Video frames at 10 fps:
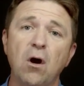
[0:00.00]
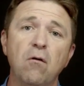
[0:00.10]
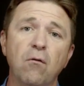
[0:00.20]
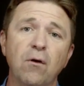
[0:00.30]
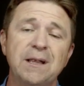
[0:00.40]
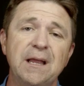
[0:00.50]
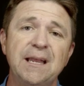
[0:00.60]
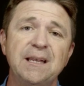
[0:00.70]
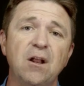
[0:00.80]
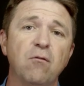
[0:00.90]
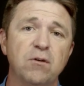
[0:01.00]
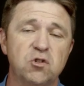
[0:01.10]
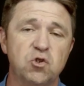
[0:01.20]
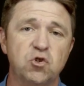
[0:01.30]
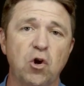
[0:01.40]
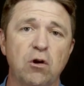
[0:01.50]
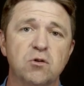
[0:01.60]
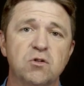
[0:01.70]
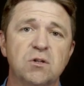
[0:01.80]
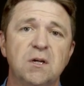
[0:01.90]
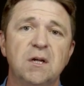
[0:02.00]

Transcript: over and in and over his church